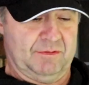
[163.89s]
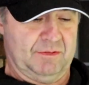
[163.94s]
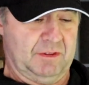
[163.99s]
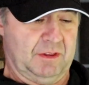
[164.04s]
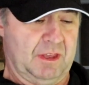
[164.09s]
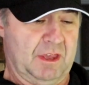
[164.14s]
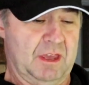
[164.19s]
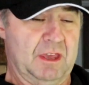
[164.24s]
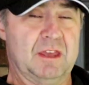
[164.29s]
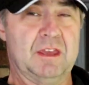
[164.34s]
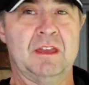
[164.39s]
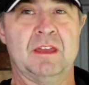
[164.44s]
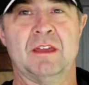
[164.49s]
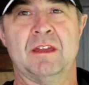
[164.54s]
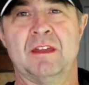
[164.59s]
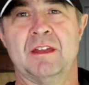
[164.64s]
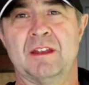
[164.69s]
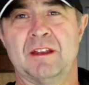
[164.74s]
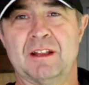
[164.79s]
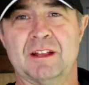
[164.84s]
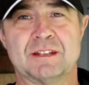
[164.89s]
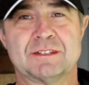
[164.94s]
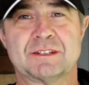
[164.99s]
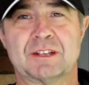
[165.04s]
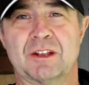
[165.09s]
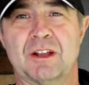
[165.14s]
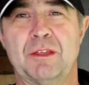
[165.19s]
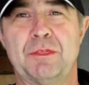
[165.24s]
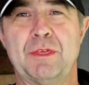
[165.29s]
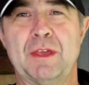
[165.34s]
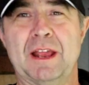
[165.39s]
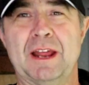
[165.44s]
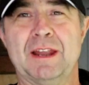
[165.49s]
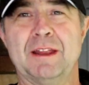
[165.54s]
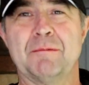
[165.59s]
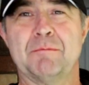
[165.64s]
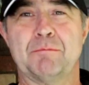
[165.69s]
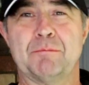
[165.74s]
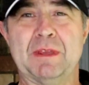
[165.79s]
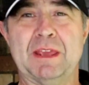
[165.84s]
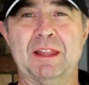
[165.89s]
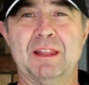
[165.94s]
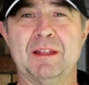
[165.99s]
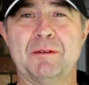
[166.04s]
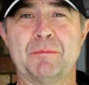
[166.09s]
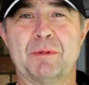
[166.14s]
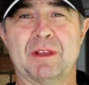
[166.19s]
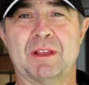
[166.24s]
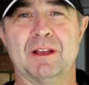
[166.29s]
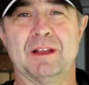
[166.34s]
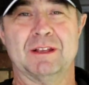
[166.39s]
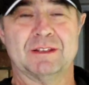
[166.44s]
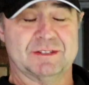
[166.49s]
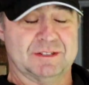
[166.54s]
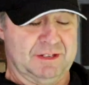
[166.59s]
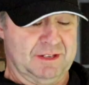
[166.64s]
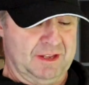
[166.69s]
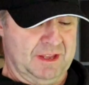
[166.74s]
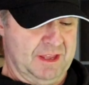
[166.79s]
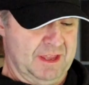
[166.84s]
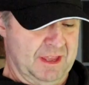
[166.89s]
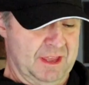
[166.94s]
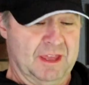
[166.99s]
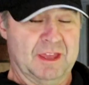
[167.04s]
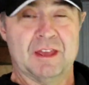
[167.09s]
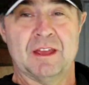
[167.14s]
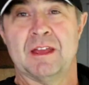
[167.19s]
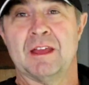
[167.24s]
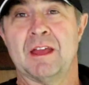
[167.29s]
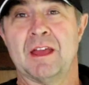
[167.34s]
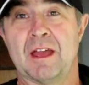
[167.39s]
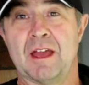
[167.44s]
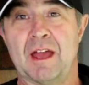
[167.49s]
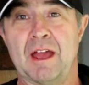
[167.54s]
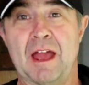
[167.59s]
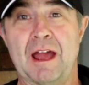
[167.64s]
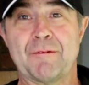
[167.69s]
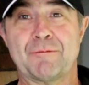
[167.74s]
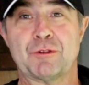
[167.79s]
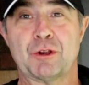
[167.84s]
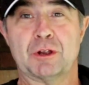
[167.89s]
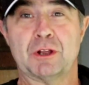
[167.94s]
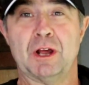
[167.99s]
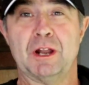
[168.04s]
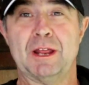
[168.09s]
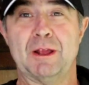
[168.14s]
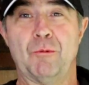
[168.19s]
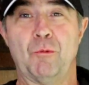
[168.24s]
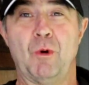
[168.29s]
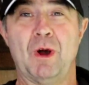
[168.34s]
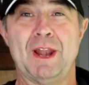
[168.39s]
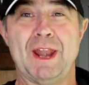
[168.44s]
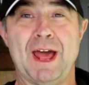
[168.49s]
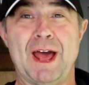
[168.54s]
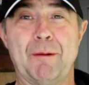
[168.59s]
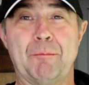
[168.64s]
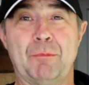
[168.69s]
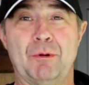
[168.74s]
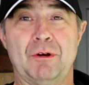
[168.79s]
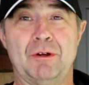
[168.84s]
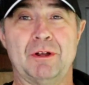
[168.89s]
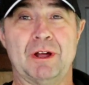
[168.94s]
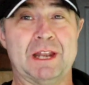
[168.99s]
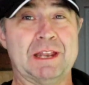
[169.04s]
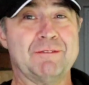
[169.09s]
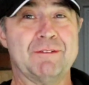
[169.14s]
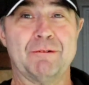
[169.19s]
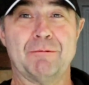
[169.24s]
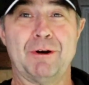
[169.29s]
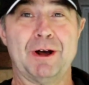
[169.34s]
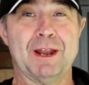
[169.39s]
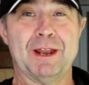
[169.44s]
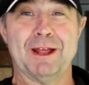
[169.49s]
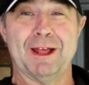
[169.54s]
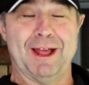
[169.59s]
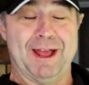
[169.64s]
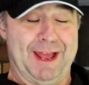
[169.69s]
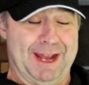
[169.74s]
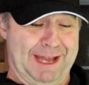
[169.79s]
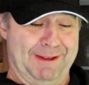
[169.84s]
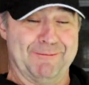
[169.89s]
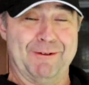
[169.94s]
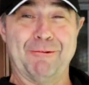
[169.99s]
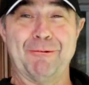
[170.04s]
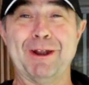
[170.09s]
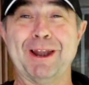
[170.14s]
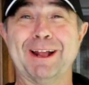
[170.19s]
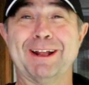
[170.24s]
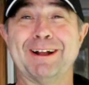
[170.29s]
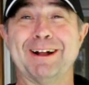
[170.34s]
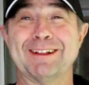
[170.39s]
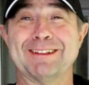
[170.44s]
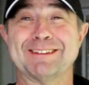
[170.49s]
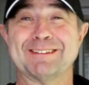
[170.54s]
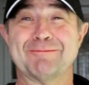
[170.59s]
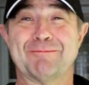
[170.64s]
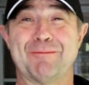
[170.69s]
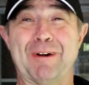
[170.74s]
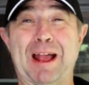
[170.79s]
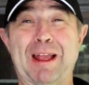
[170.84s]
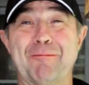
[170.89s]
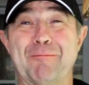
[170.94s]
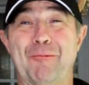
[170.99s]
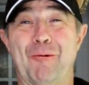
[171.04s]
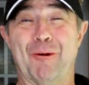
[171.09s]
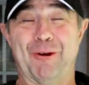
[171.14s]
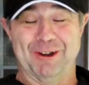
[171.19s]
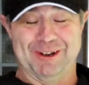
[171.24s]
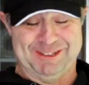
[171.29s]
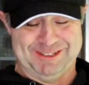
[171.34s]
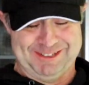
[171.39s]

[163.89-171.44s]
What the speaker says: Okay, and it's a good thing I didn't peel them, because after cutting one apple, I didn't want to cut 5 more.